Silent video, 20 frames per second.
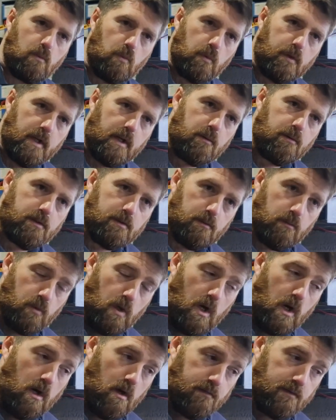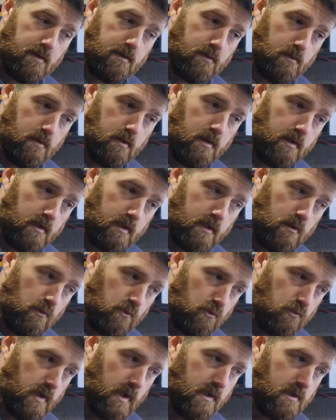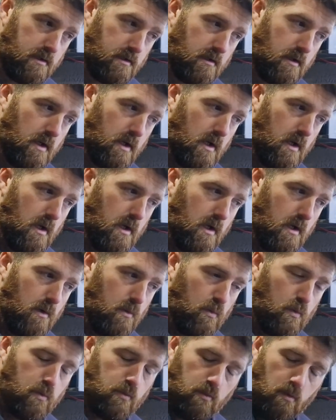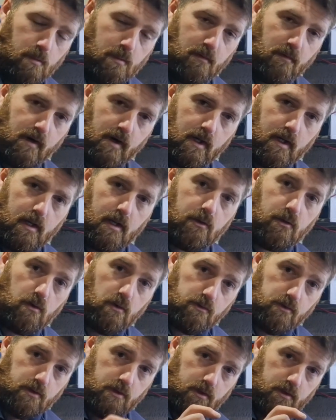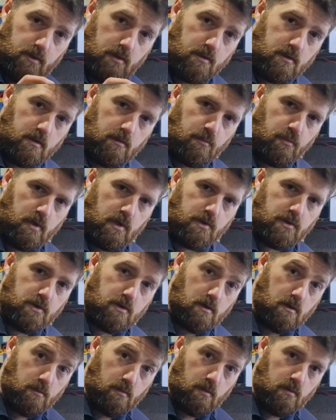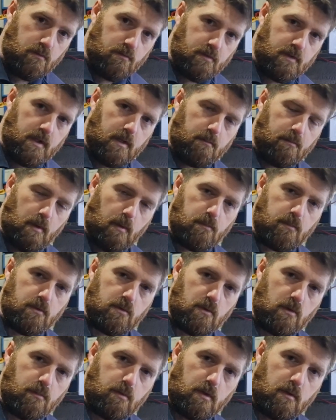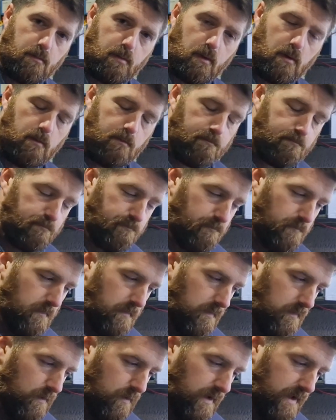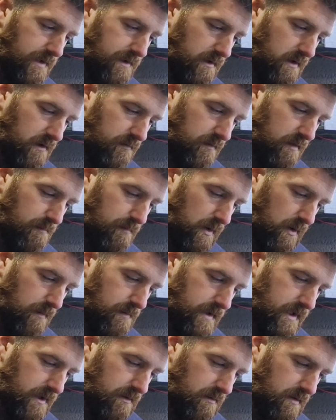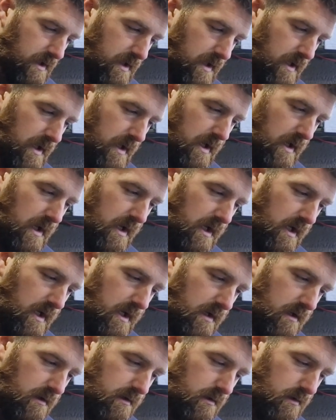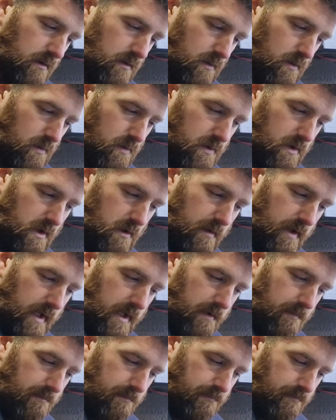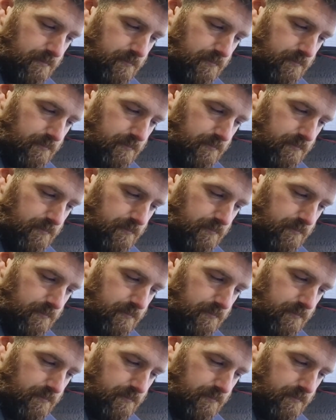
Without, after doing the other little tricks with the warm up regulator, not just adjusting the pressure and moving that bump stop at the bottom where the diaphragm bottoms out, you can also then